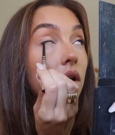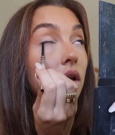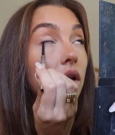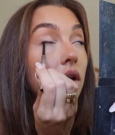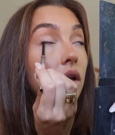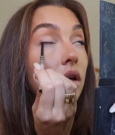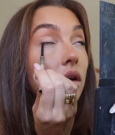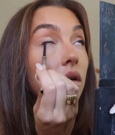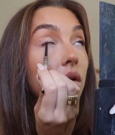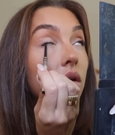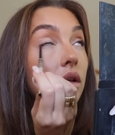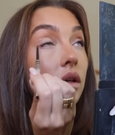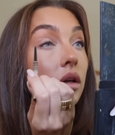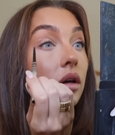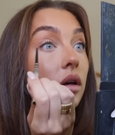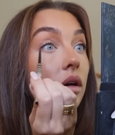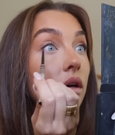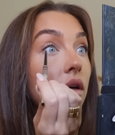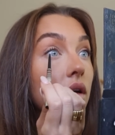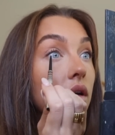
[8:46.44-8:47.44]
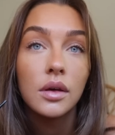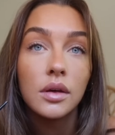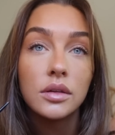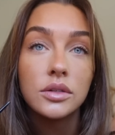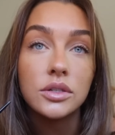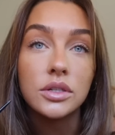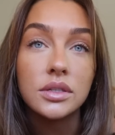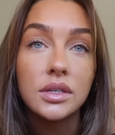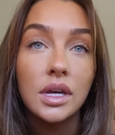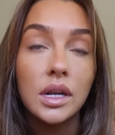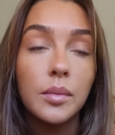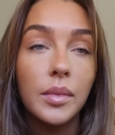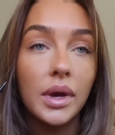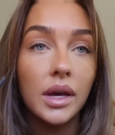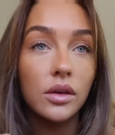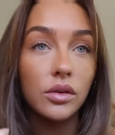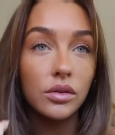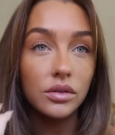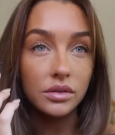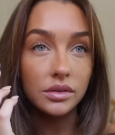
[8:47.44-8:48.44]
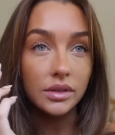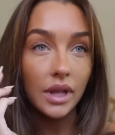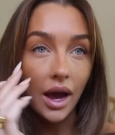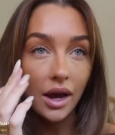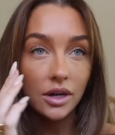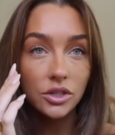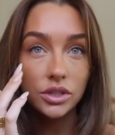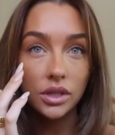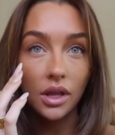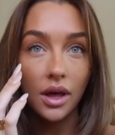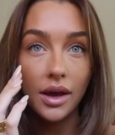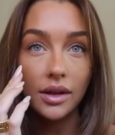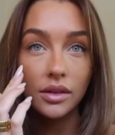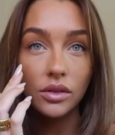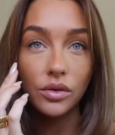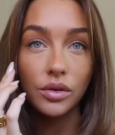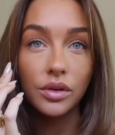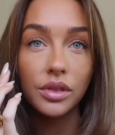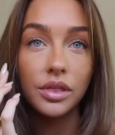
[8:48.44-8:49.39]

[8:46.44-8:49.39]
Yuck. It's just gonna make your lash line look